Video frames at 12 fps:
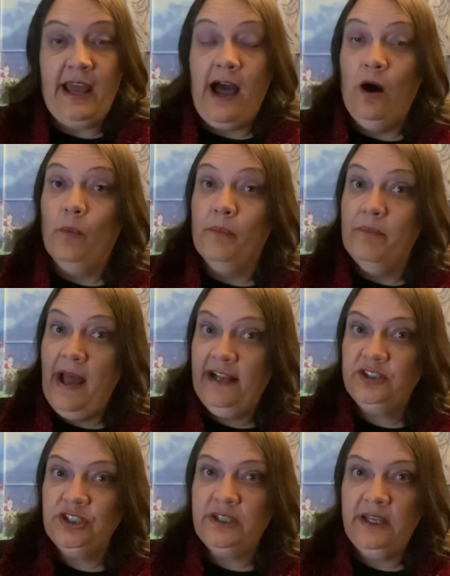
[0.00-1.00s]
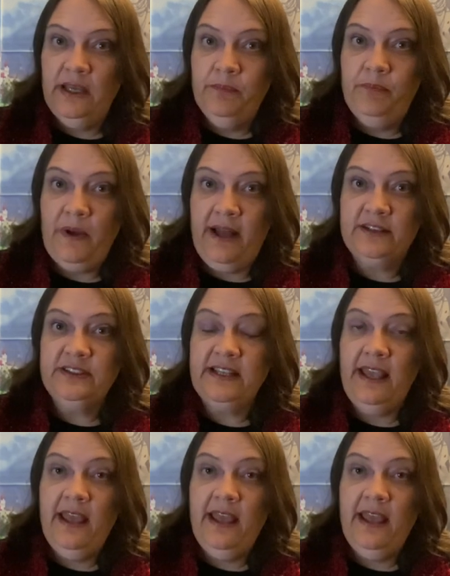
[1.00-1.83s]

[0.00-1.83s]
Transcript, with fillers: how magic impacts